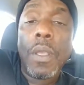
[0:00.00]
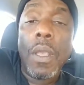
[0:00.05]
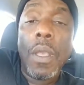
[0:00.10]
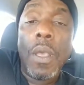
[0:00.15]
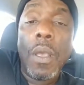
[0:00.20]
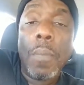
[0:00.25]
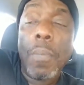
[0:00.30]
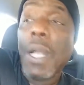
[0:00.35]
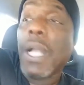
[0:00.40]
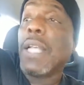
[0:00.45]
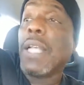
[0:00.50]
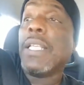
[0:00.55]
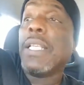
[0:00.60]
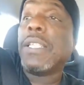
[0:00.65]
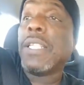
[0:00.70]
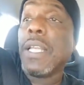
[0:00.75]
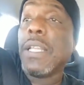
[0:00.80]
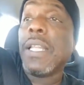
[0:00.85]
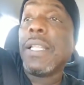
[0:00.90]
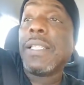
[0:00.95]
Because he
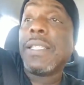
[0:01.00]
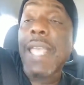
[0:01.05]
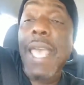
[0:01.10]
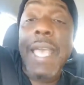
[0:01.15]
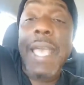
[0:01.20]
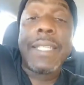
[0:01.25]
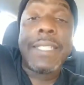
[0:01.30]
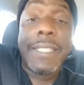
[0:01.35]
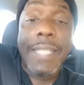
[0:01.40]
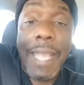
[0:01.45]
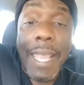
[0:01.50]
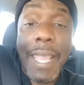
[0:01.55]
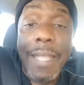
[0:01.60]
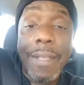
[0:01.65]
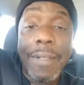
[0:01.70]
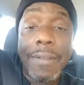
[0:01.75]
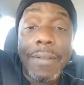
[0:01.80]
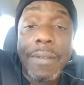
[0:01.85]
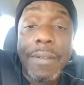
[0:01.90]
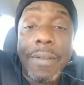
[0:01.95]
shouldn't have said shit.
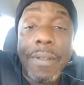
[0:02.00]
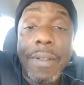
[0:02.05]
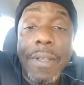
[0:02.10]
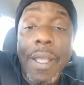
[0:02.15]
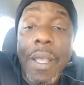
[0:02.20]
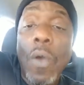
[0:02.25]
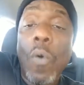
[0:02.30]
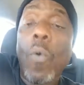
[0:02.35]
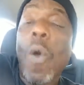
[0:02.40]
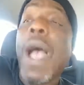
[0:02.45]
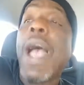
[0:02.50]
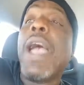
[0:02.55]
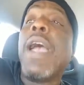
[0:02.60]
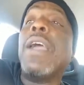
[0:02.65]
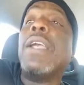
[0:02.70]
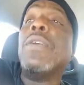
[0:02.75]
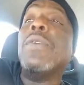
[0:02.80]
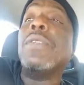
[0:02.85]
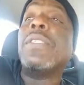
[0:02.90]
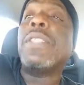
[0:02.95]
Why
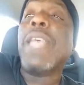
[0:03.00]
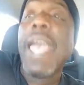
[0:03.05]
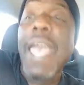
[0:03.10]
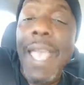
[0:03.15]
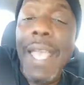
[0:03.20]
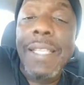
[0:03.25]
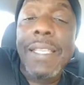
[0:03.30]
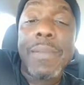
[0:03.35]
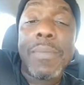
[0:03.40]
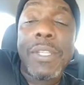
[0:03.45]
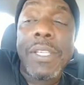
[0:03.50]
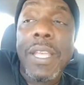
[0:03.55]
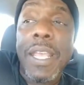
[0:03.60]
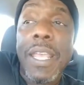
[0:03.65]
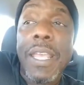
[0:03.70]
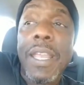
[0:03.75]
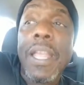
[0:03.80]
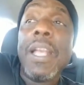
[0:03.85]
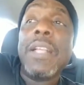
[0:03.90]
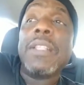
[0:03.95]
are you saying some
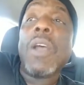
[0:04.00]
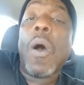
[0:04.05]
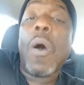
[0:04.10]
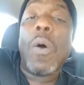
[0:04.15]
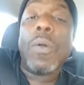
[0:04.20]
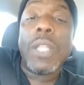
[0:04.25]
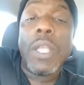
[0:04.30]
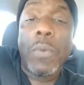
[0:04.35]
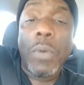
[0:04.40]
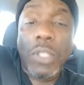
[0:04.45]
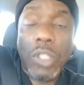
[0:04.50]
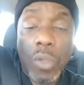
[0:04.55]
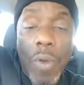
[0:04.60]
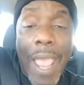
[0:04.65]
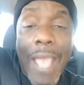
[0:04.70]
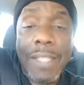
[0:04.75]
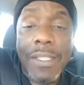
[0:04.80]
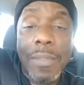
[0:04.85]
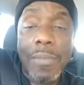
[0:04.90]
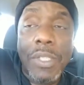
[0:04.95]
shit to only
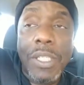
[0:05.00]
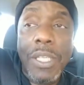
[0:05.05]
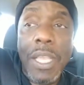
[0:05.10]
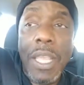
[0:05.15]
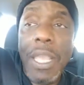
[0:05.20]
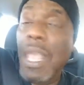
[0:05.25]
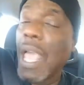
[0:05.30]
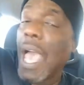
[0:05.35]
retract some shit?